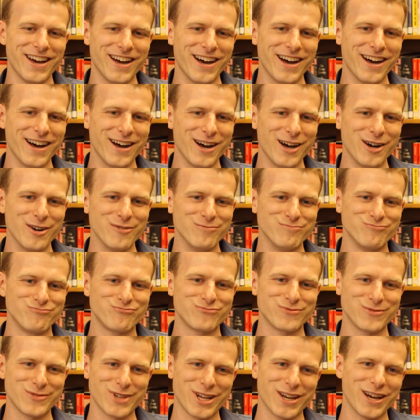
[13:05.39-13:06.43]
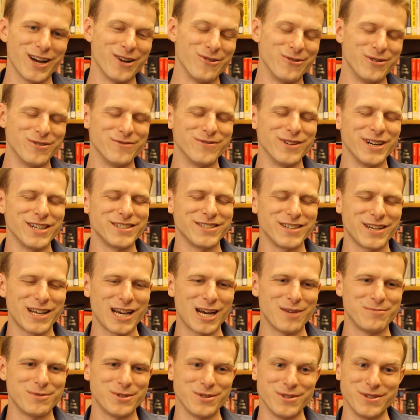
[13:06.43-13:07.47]
I would have liked to
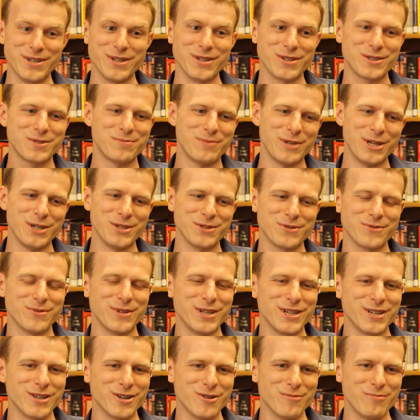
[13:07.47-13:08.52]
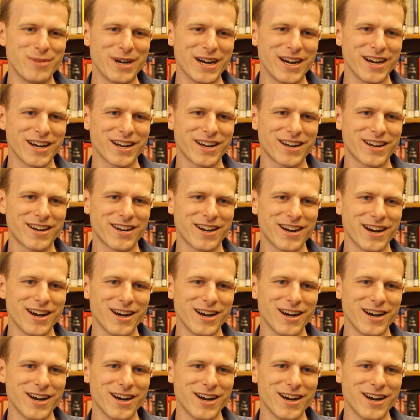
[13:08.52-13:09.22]
capture their experience when they go back.